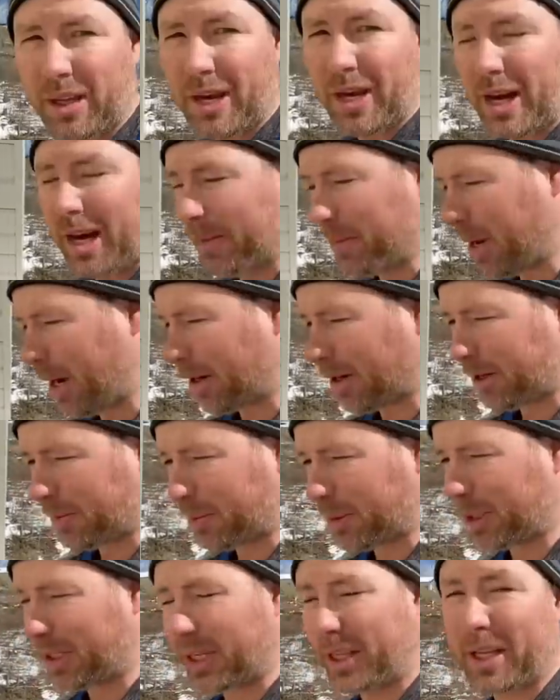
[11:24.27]
I'm not gonna
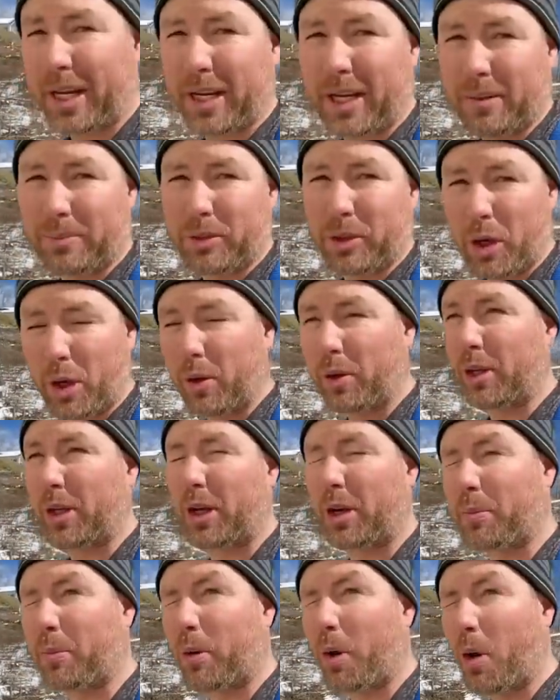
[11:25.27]
pretend like I'm
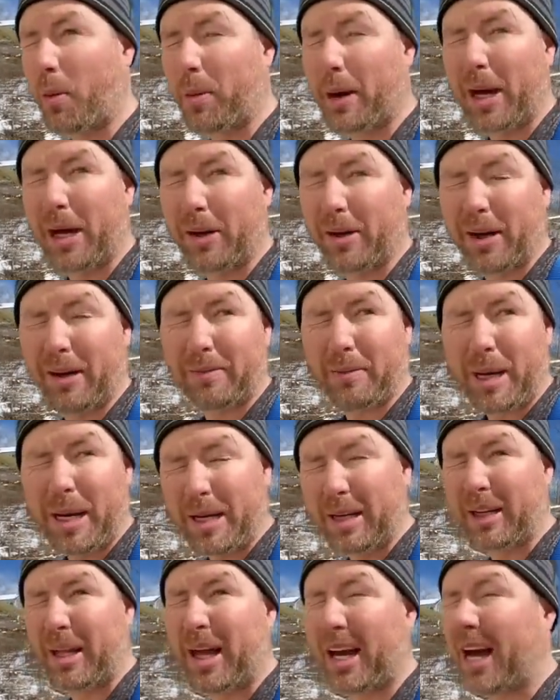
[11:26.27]
totally a pro painter. I've
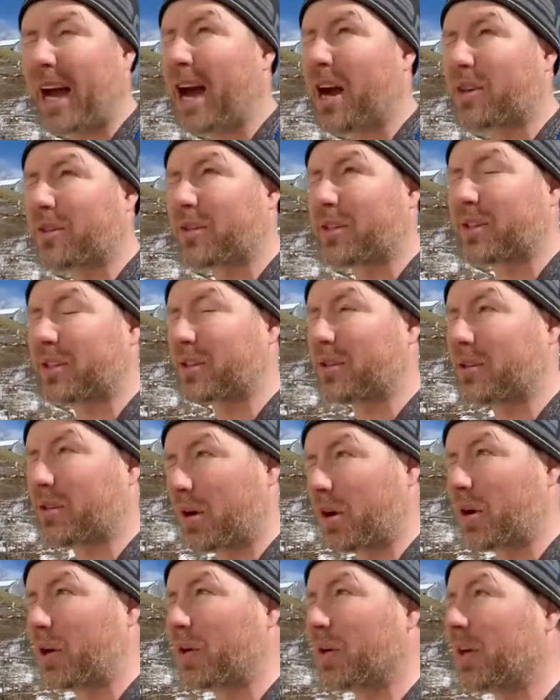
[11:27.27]
painted a lot of houses
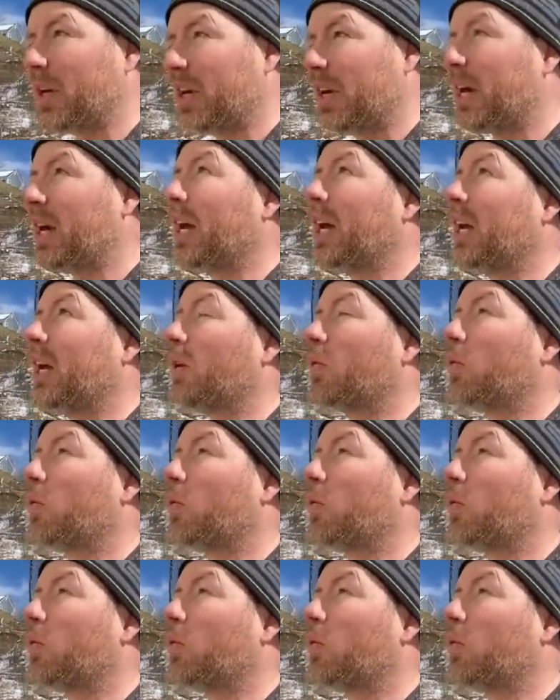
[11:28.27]
though, and